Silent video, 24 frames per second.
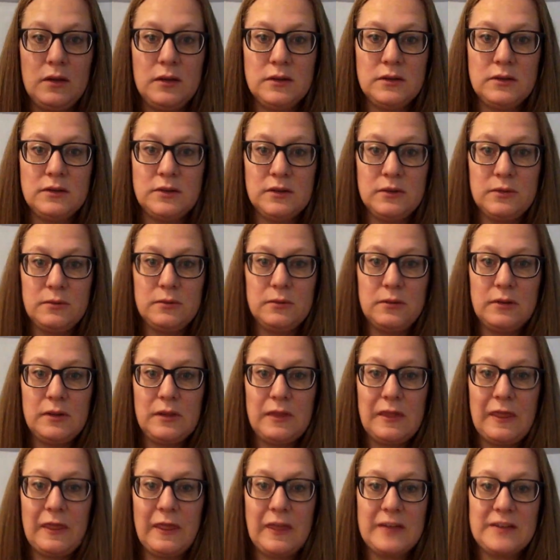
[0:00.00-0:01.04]
So
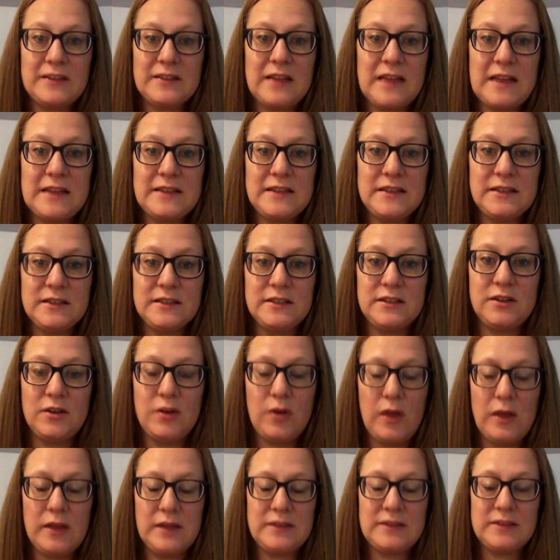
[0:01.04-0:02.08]
in this lesson,
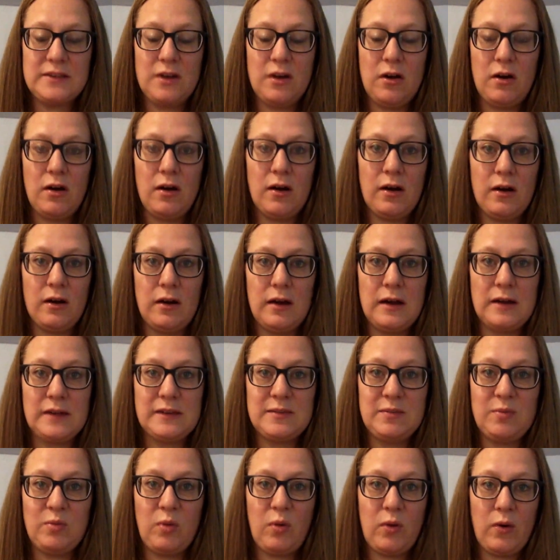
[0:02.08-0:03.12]
students are
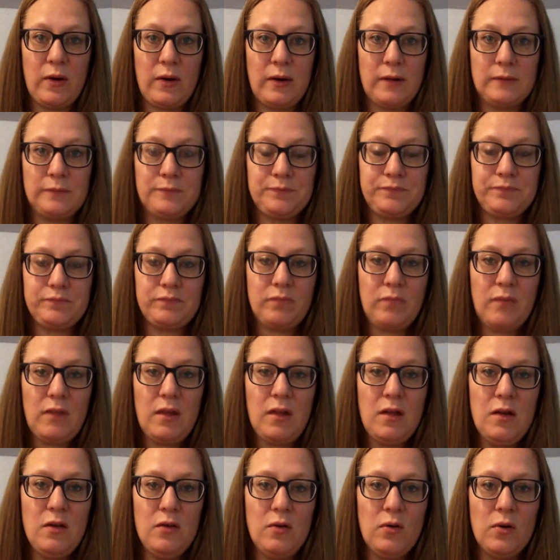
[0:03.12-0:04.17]
exploring
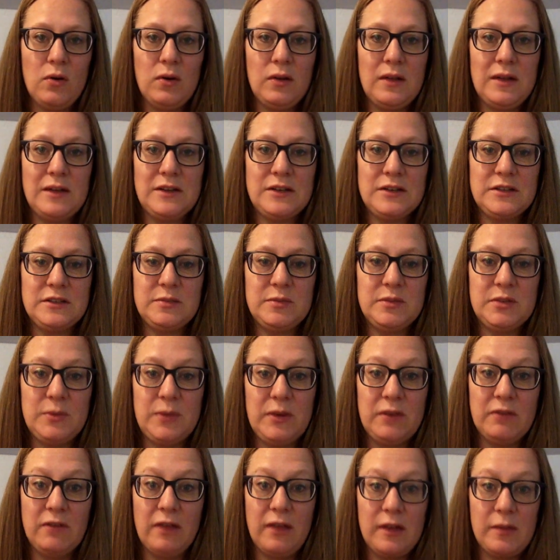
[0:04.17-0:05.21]
correlations
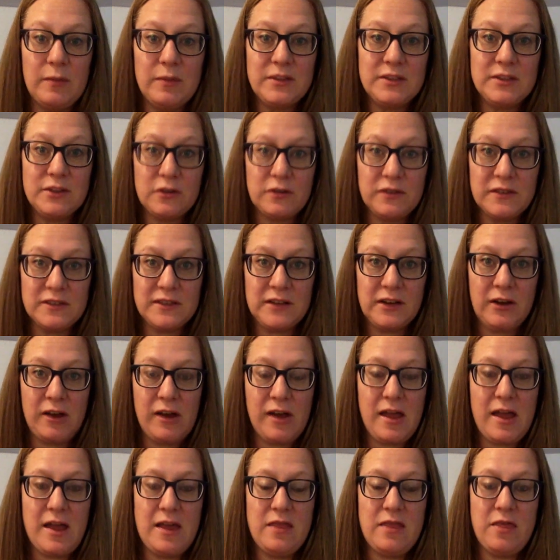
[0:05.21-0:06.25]
between volume and surface
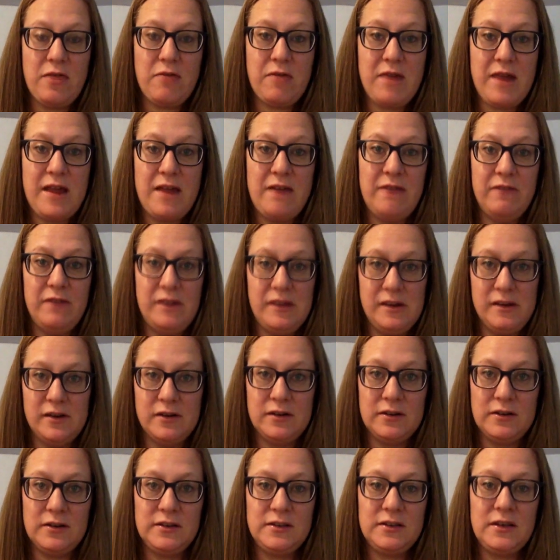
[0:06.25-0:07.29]
area in 3D
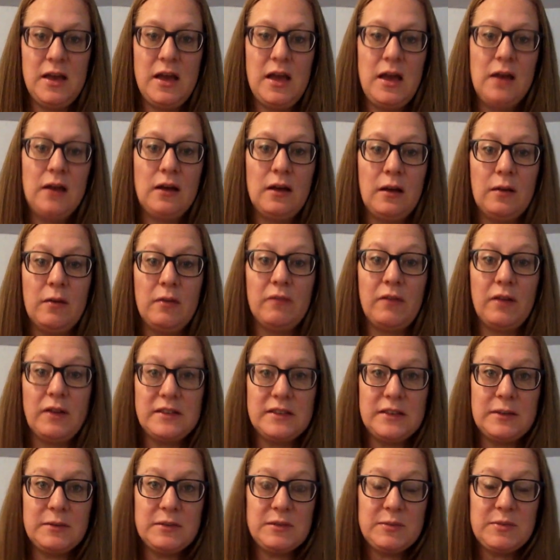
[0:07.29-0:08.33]
figures.
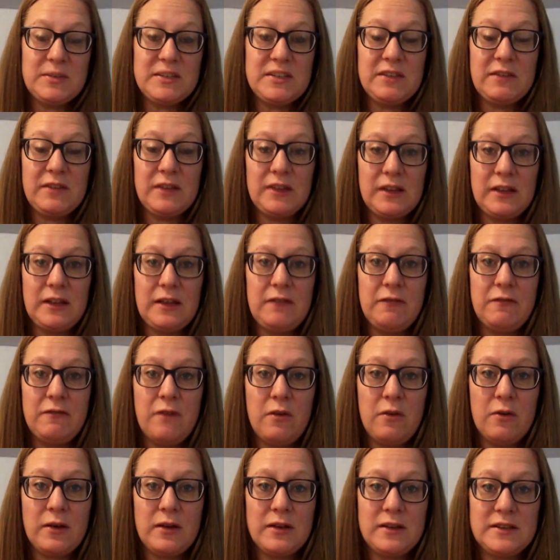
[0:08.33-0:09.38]
Valte would specifically
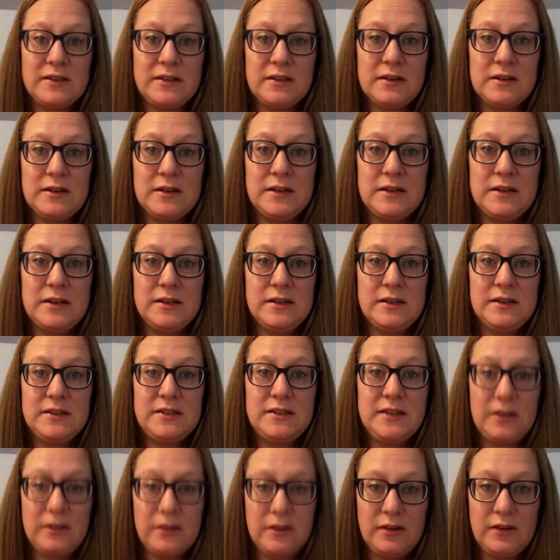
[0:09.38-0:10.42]
focus on
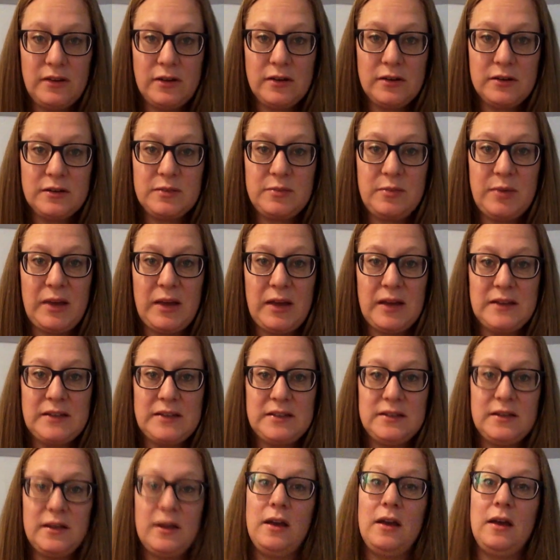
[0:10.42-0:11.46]
cylinders because